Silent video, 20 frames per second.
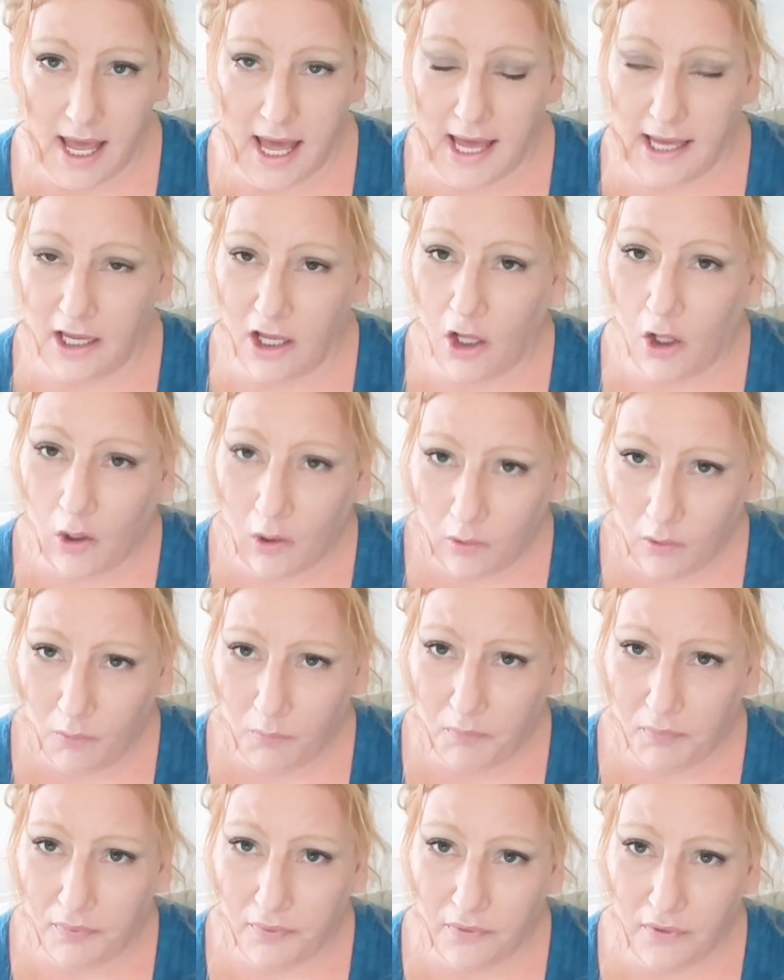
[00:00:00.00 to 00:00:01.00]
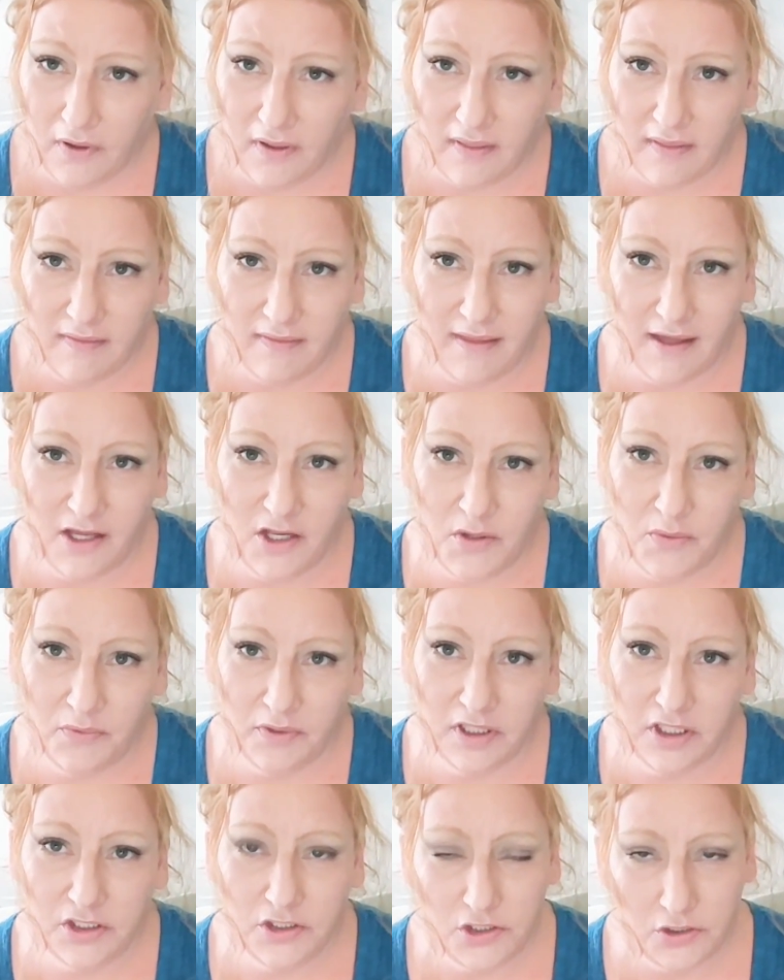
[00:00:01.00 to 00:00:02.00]
I hope that you
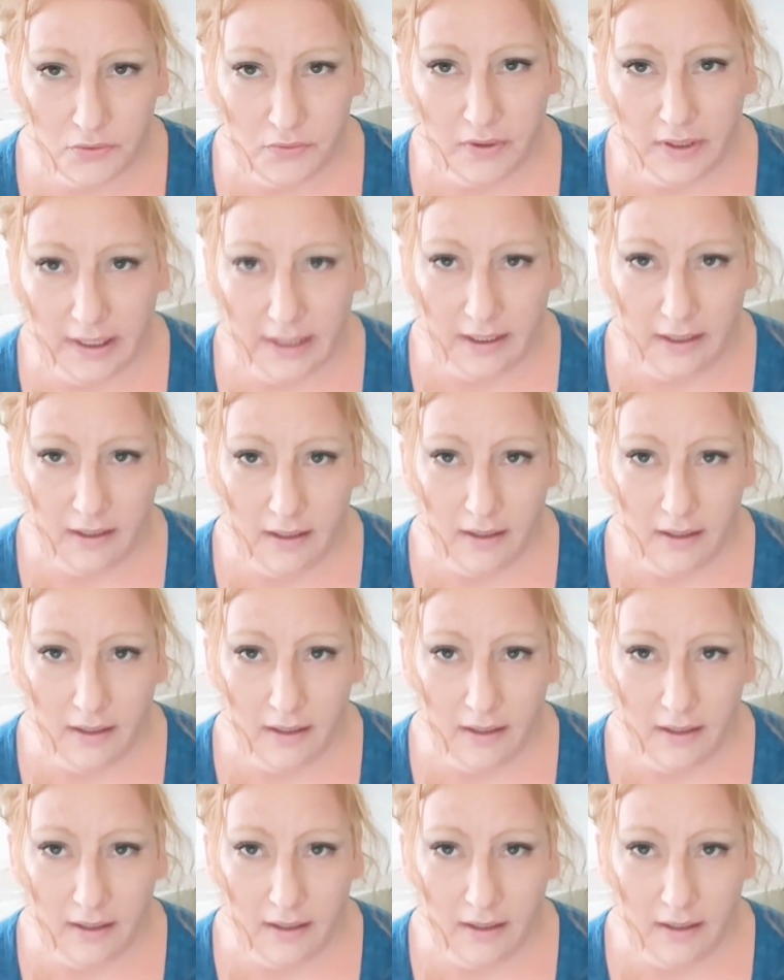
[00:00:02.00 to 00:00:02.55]
will enjoy